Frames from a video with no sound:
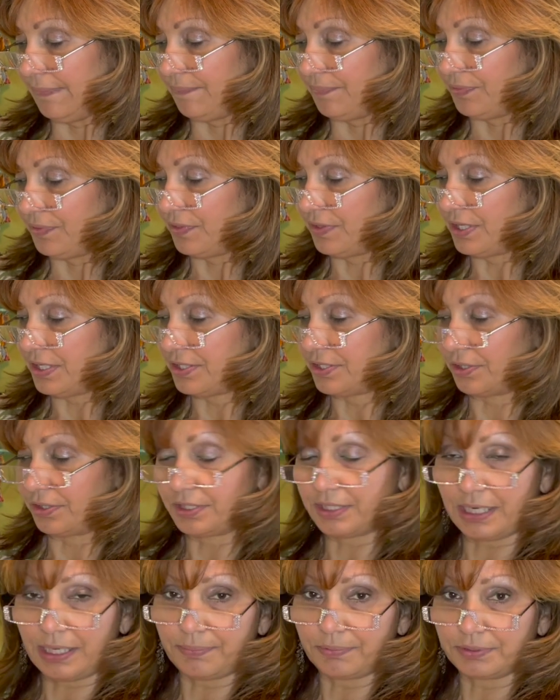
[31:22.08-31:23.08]
these are
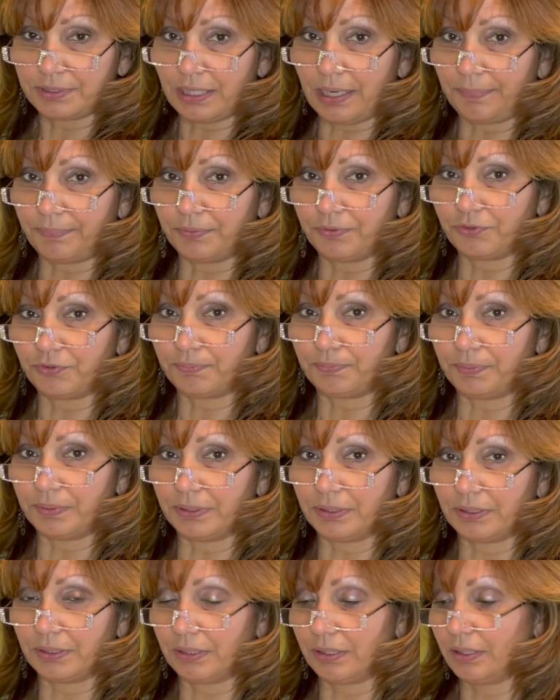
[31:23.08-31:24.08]
table toppers,
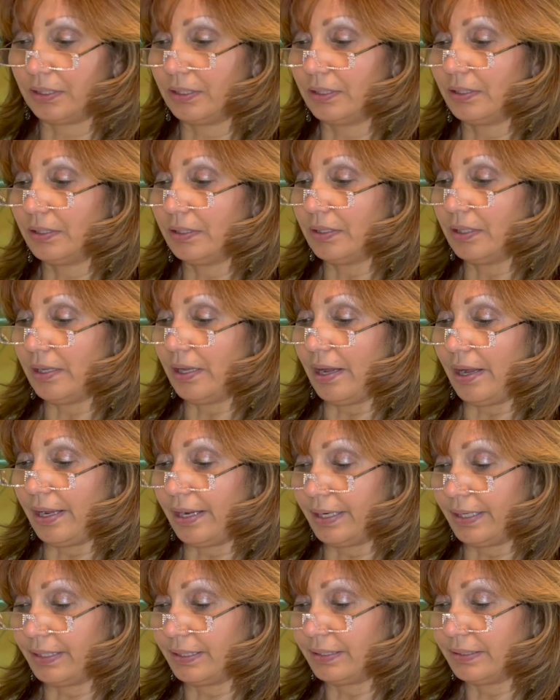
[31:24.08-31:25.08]
but
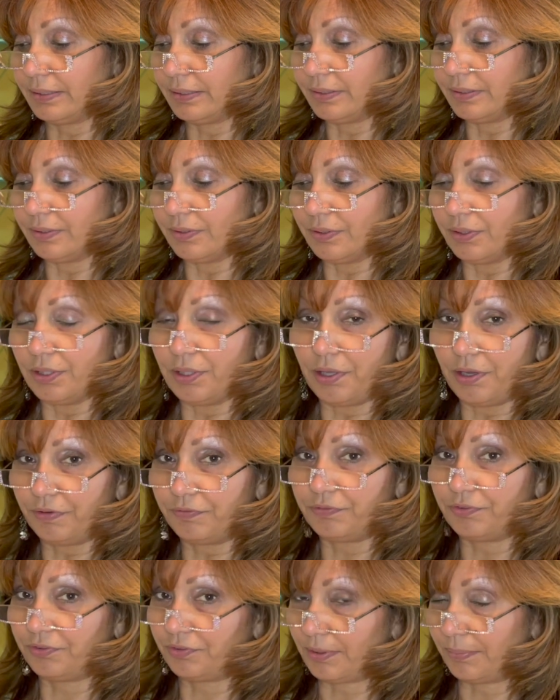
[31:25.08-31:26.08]
I
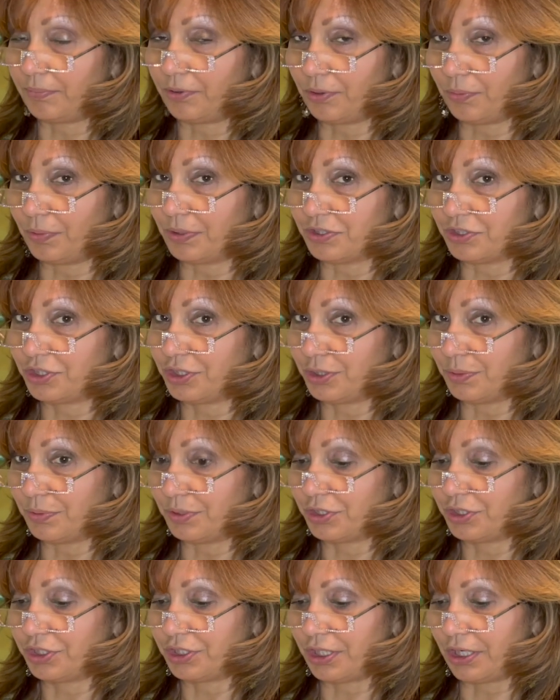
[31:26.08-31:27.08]
loved some of the ones she was
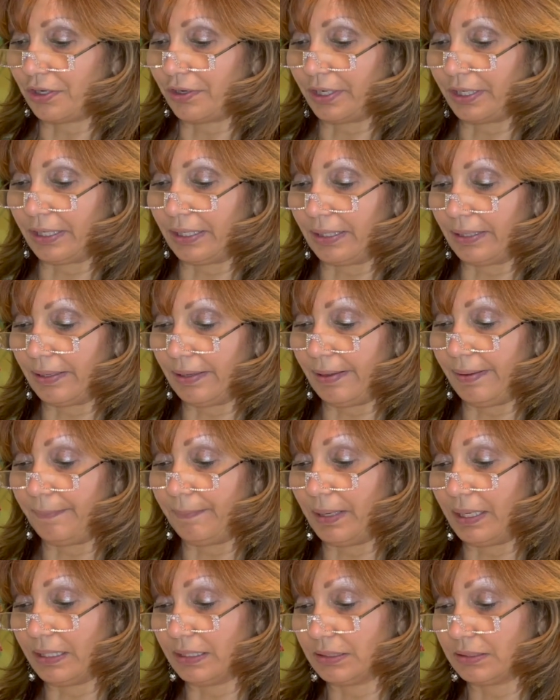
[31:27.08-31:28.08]
sharing, and I
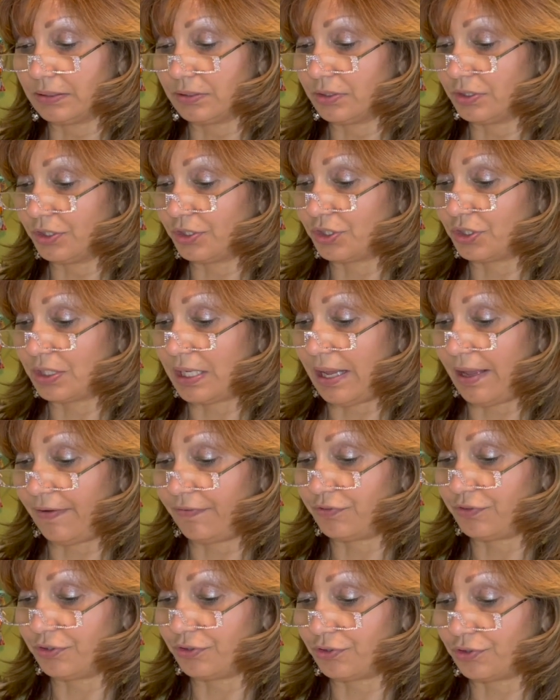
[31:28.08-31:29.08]
might just
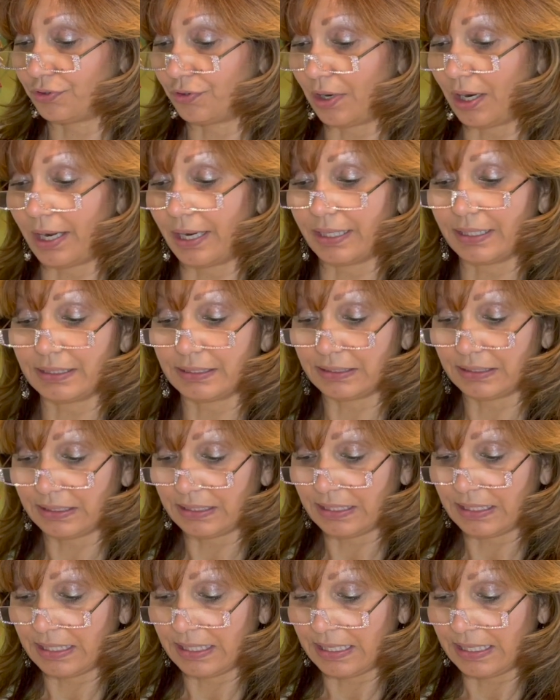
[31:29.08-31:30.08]
have to try
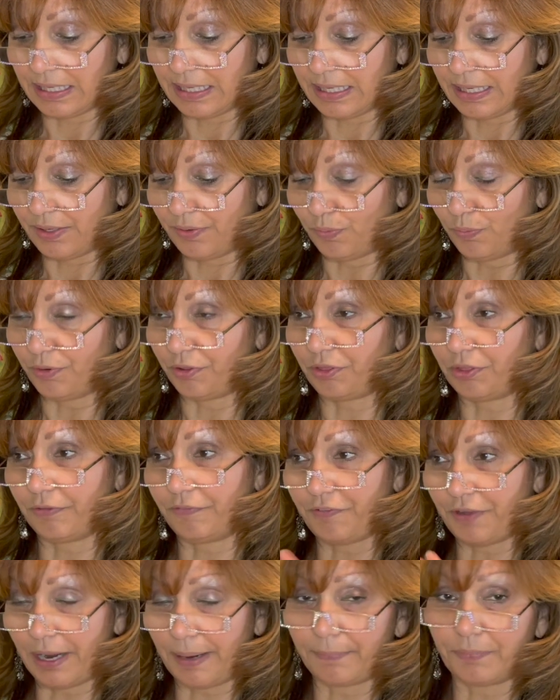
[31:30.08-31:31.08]
with the
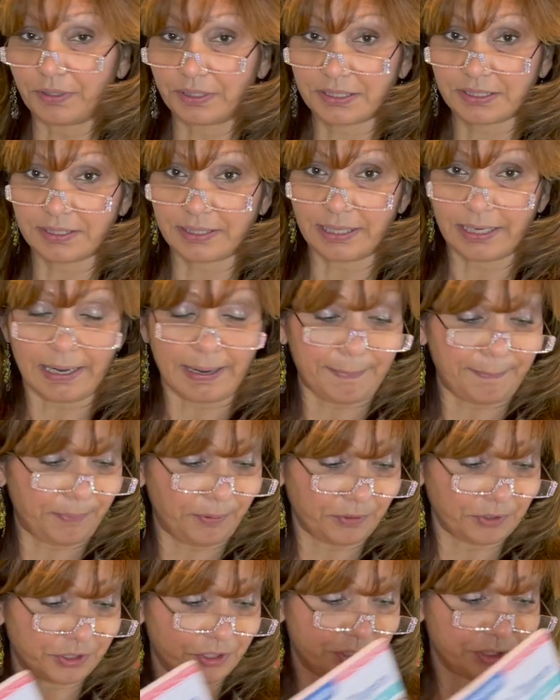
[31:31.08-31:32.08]
fabrics that I
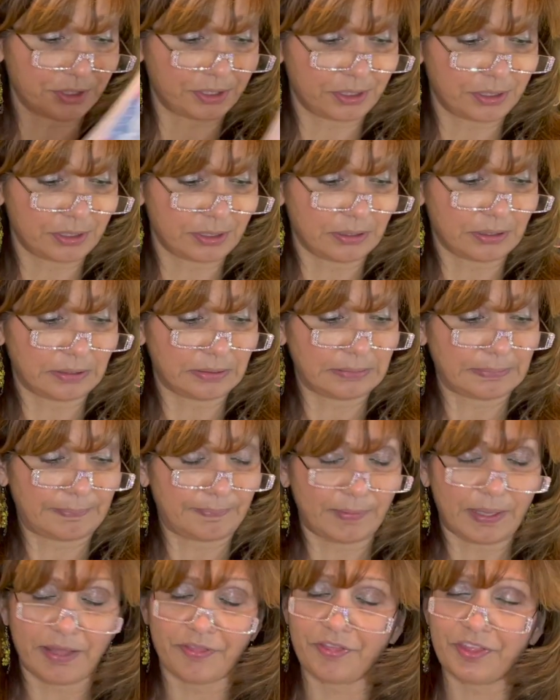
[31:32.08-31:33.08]
purchased.
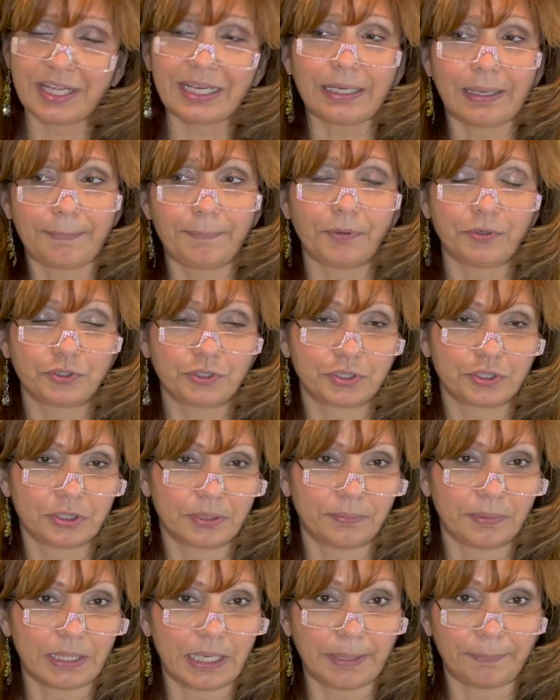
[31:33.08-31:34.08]
I think I purchased
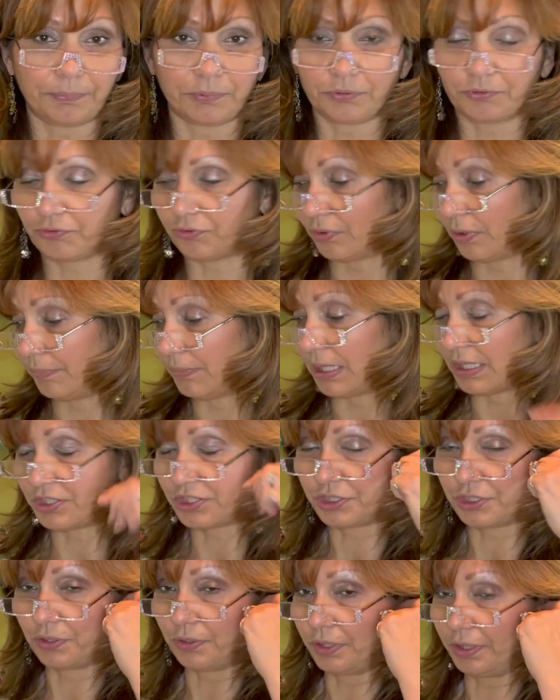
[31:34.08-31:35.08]
them in April, so I'm not
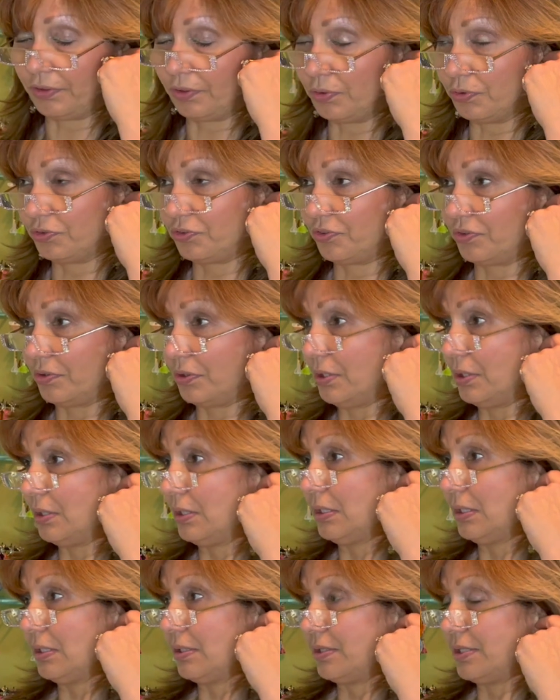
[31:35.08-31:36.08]
sharing those
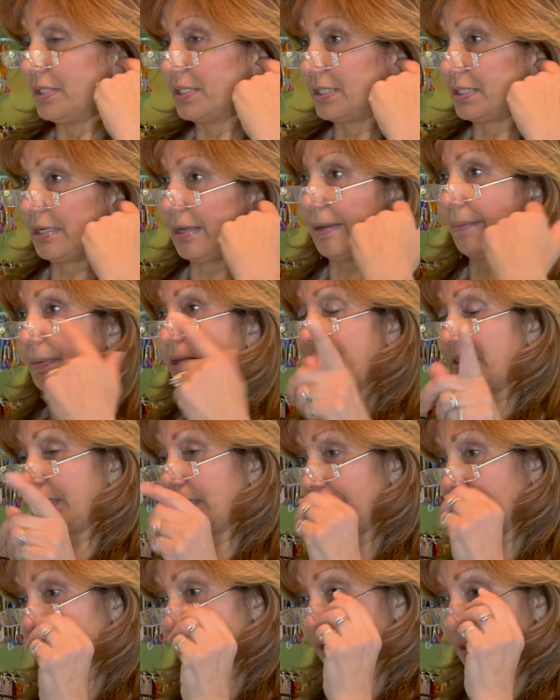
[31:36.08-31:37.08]
this time. I think
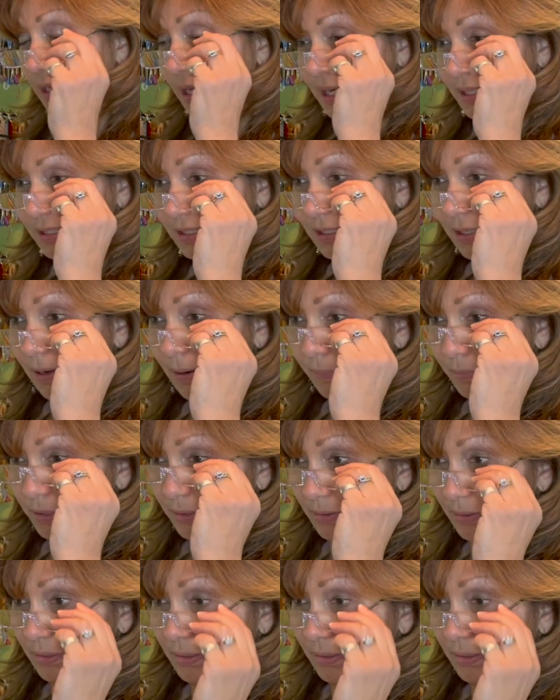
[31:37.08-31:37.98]
I did last time,